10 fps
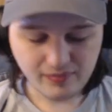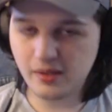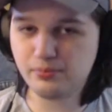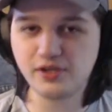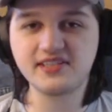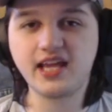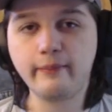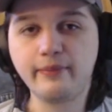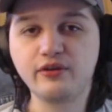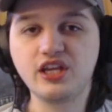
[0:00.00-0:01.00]
plus the
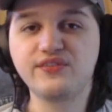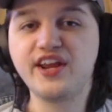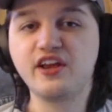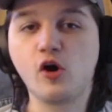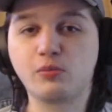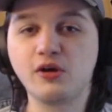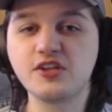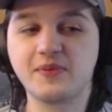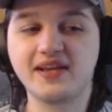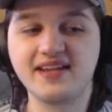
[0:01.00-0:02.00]
capability of hitting home runs
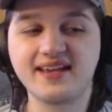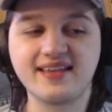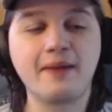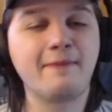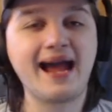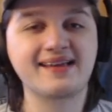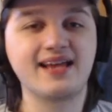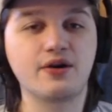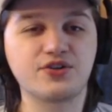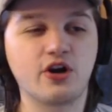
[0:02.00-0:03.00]
because he gets that maxed
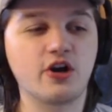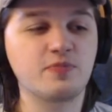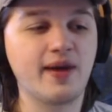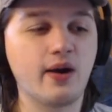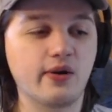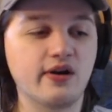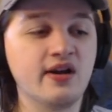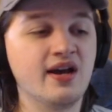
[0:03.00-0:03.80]
out charge power,